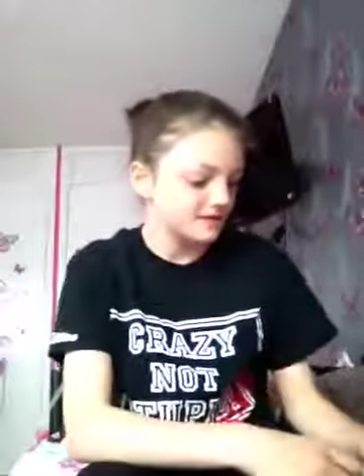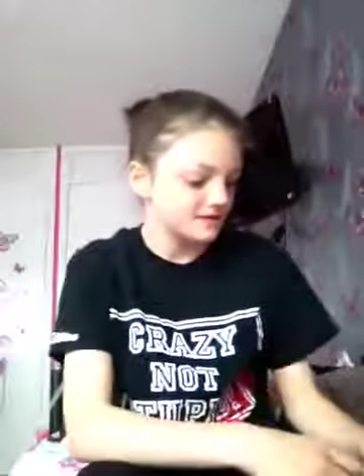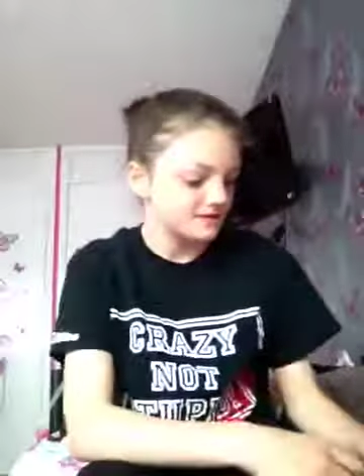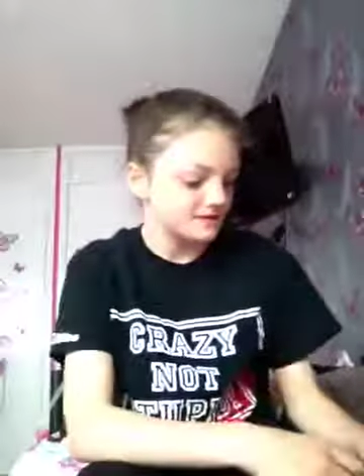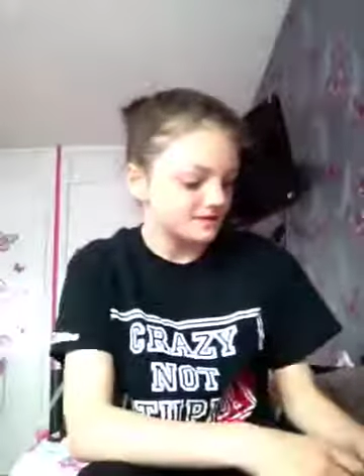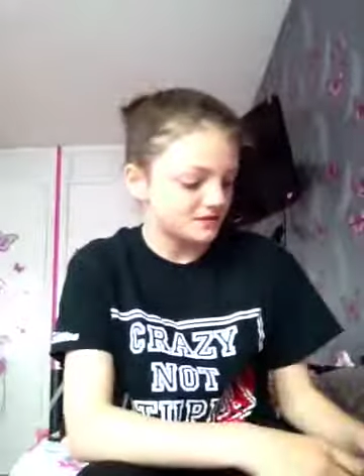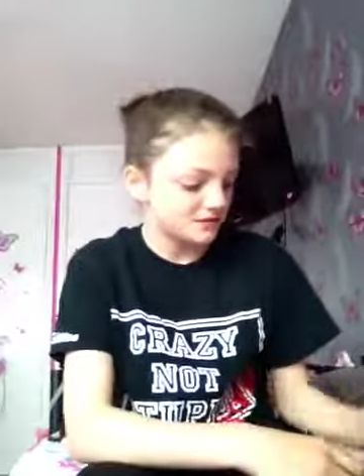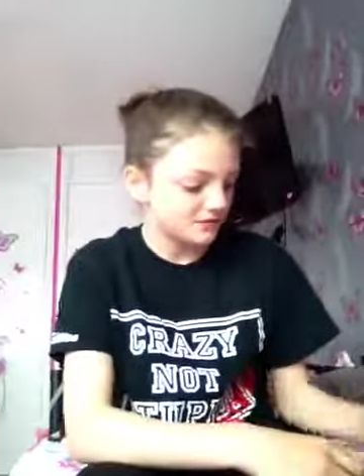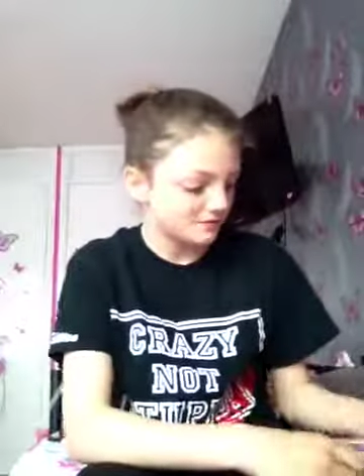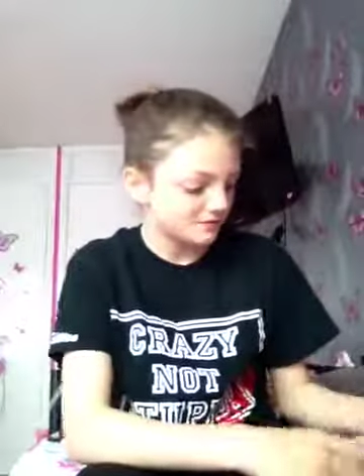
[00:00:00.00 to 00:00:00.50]

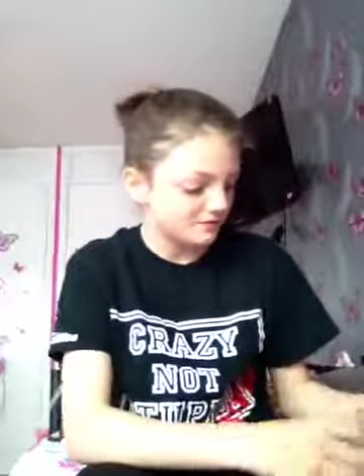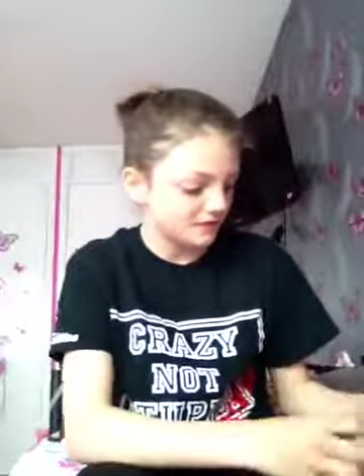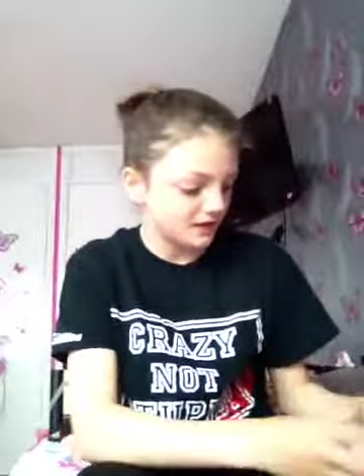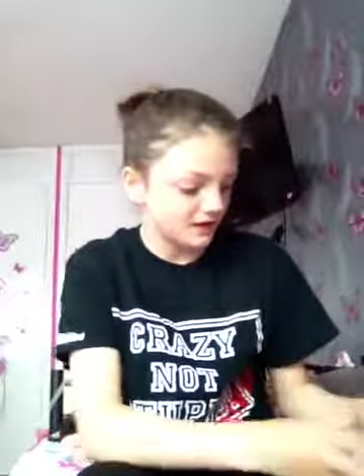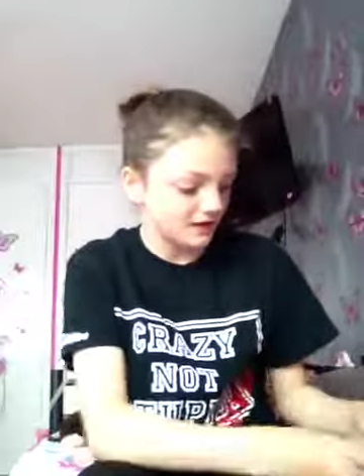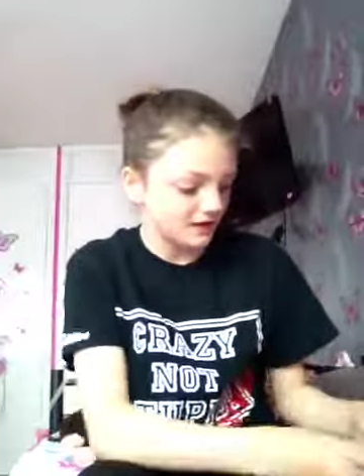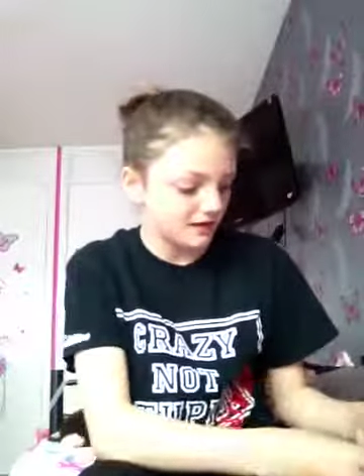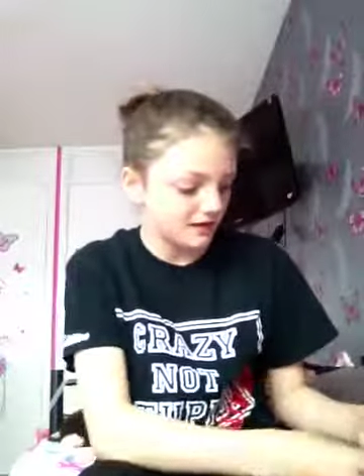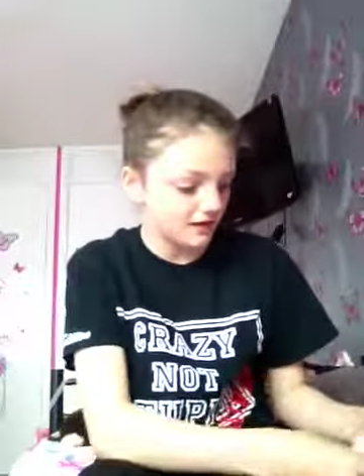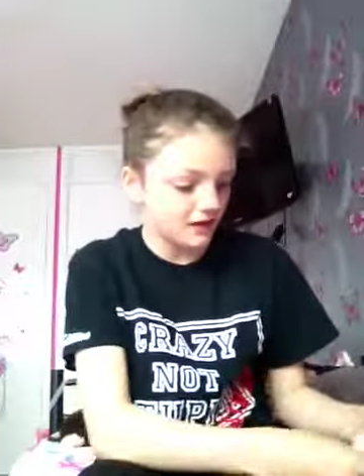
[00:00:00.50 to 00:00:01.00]
so
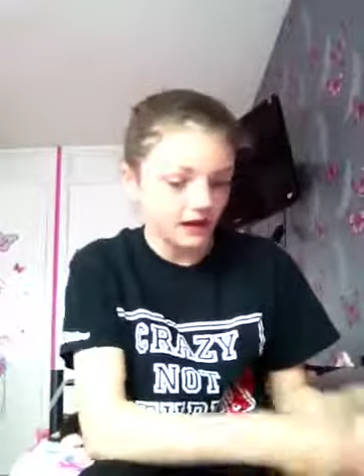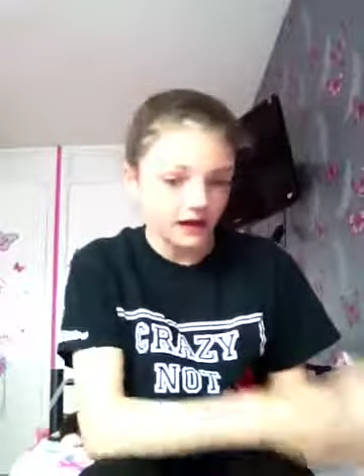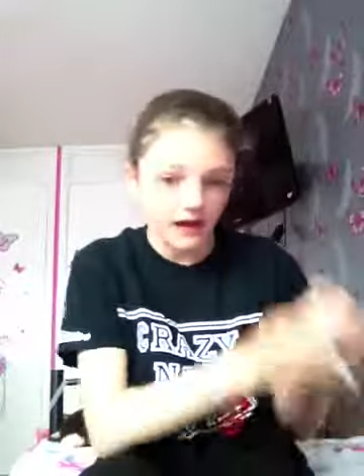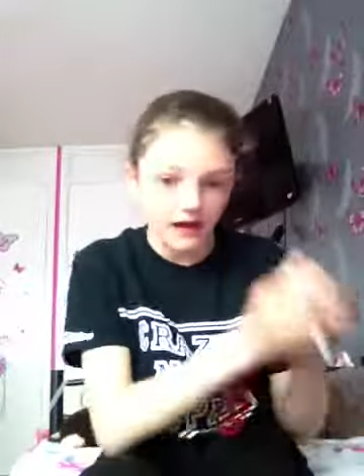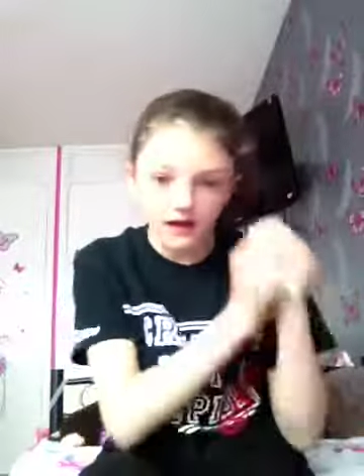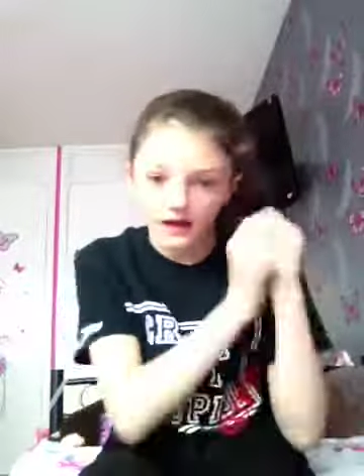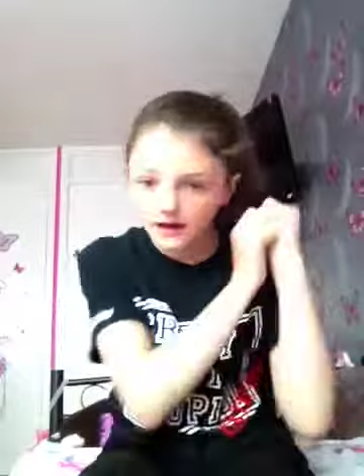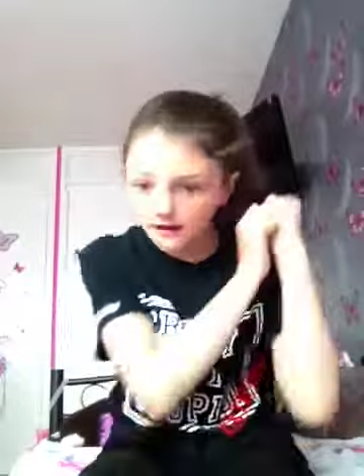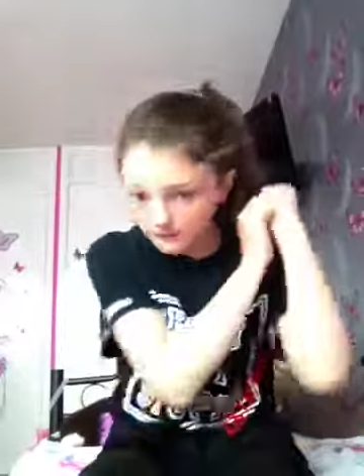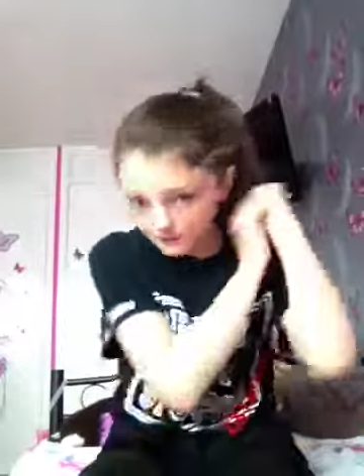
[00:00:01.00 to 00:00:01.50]
in it I
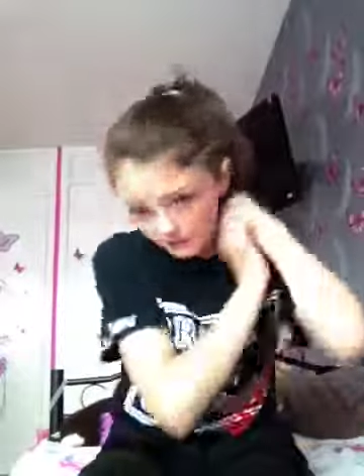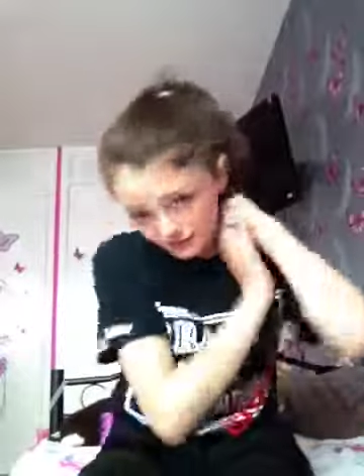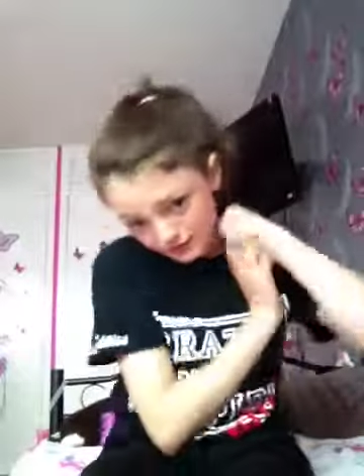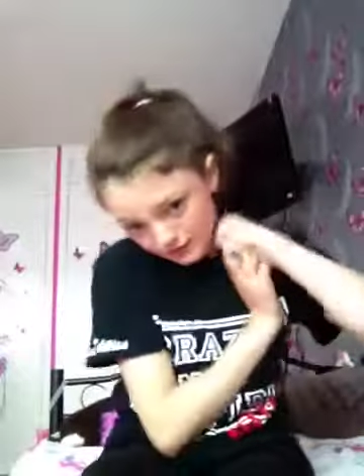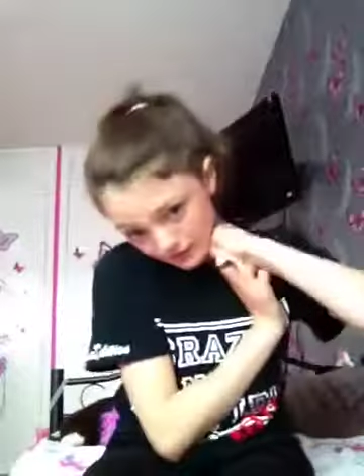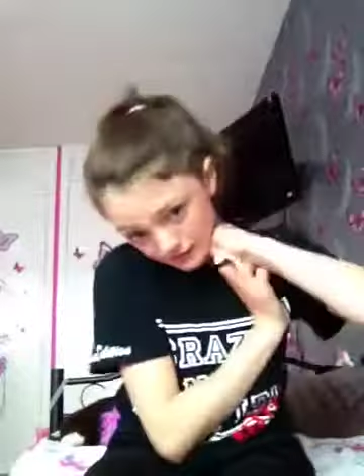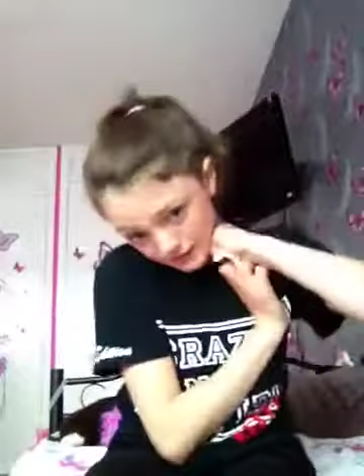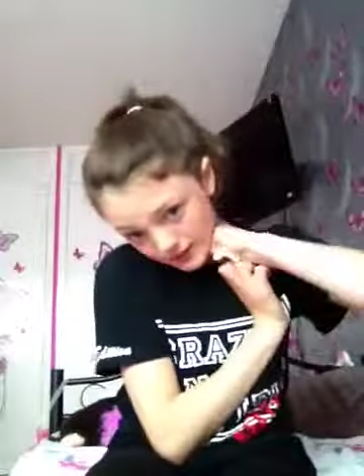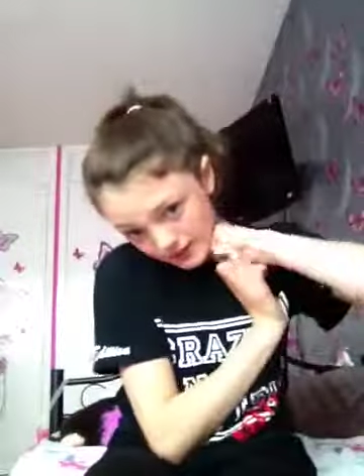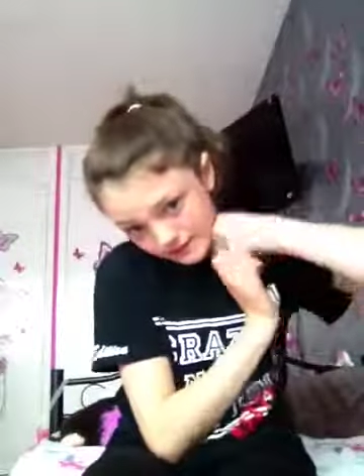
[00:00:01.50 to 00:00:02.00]
have
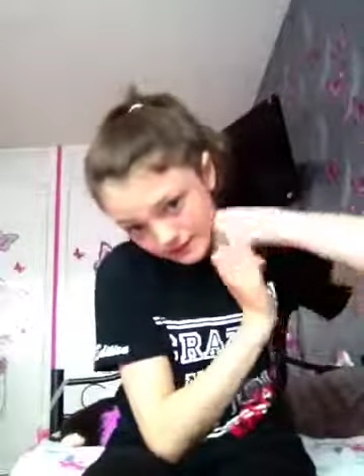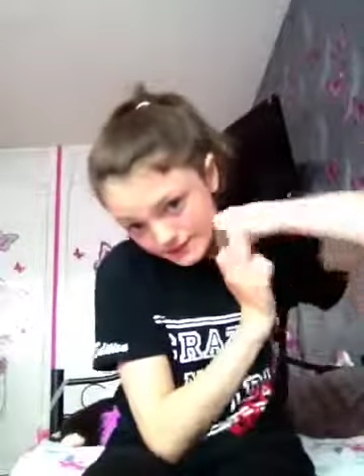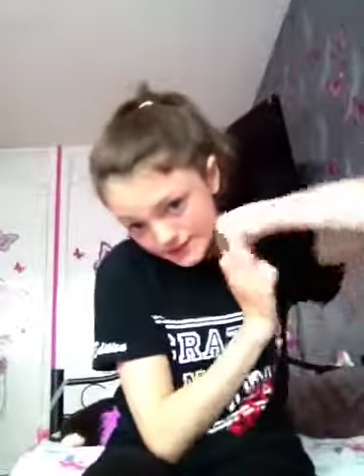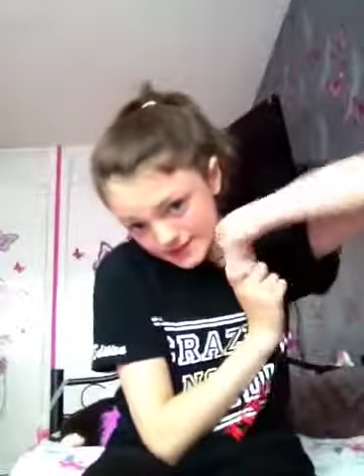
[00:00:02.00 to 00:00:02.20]
some weights.